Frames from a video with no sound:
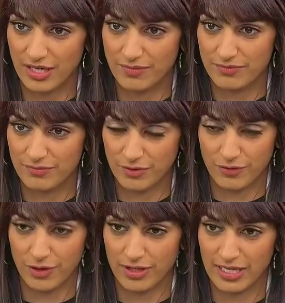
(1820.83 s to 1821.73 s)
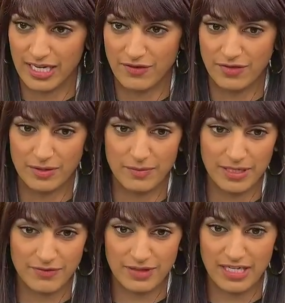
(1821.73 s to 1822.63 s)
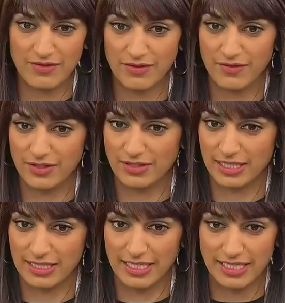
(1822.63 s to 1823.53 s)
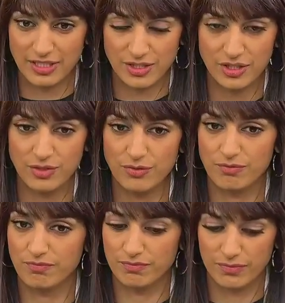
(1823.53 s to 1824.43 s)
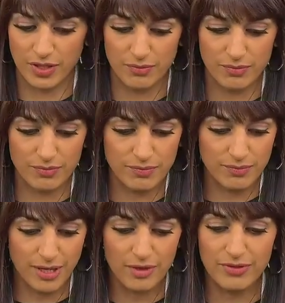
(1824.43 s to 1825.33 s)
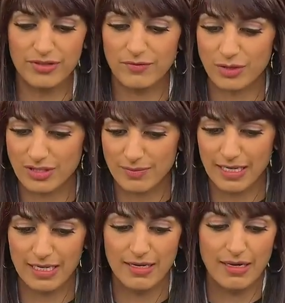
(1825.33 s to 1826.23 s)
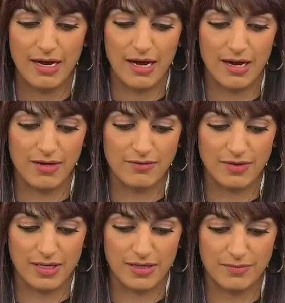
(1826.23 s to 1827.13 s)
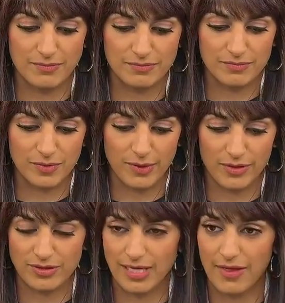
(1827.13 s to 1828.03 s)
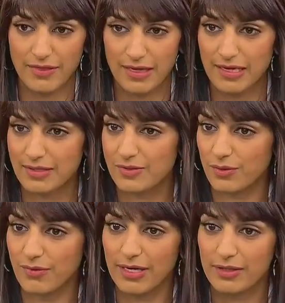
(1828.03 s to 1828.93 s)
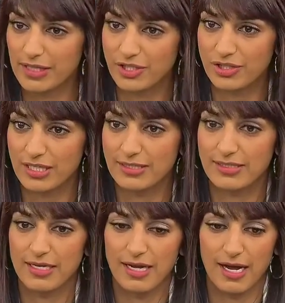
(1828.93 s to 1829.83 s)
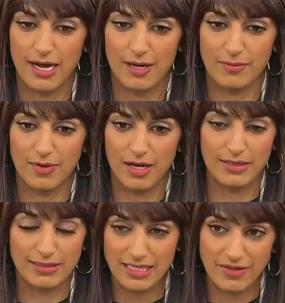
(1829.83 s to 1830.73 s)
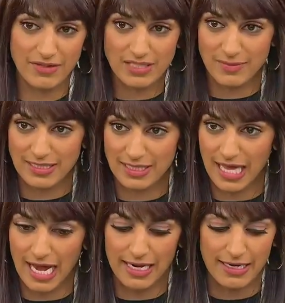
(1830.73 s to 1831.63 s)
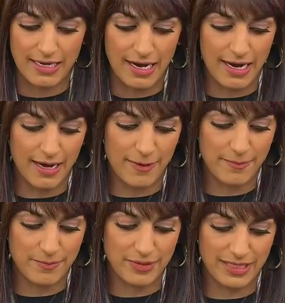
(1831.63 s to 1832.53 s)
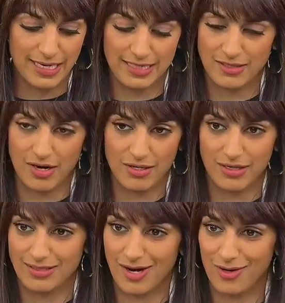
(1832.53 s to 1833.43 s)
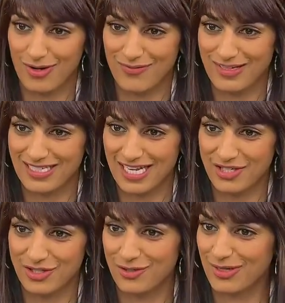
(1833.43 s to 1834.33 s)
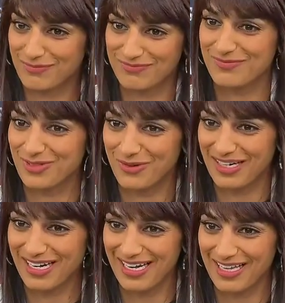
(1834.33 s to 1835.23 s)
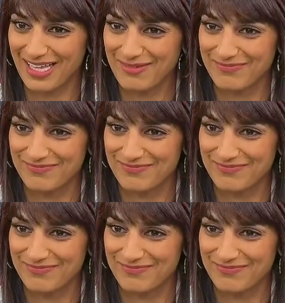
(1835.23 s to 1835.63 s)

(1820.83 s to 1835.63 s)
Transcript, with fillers: I'd refer you to the Navy, but if the Navy feels like they need to do, you know, better reinforcement of um, whether it's ethics or regulations, um, I'll let the Navy speak to that. Um, but again, it's on it's an ongoing investigation, so I don't want to get ahead of that.